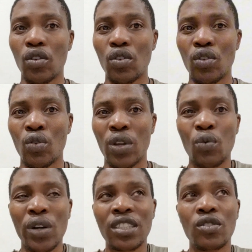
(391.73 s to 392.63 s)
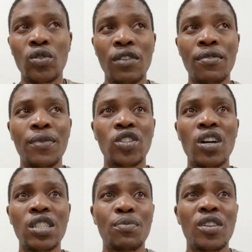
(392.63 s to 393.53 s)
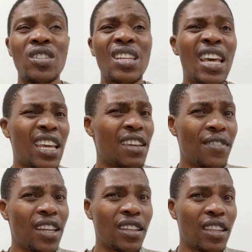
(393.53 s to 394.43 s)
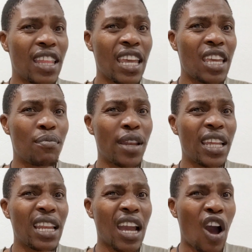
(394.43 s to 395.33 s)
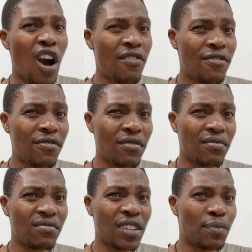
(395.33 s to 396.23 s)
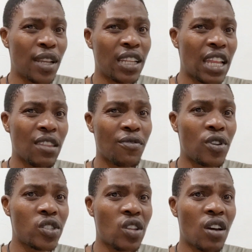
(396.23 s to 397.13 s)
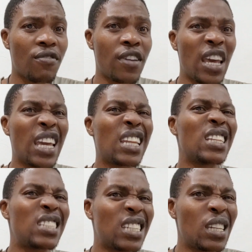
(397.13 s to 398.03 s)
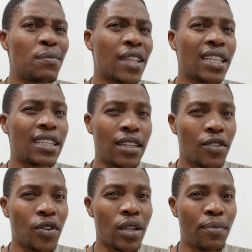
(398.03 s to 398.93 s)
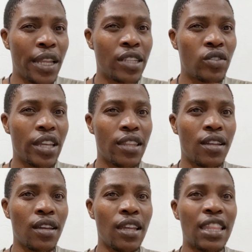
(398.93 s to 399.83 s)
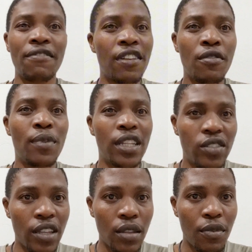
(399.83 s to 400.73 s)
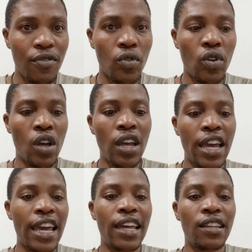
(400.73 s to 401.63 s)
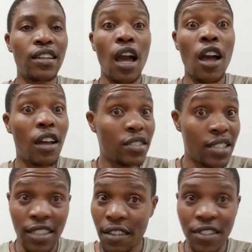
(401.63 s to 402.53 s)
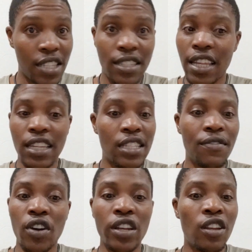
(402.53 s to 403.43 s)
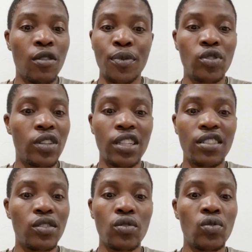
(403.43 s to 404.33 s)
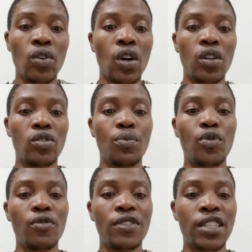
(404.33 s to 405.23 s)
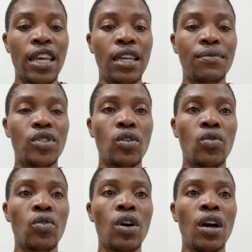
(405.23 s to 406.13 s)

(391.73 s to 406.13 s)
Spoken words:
he wanted to give him a chance, because even there he played like the first half in a team that didn't really play together, that never played together before, and ever since then he's never gotten an opportunity to prove his game. So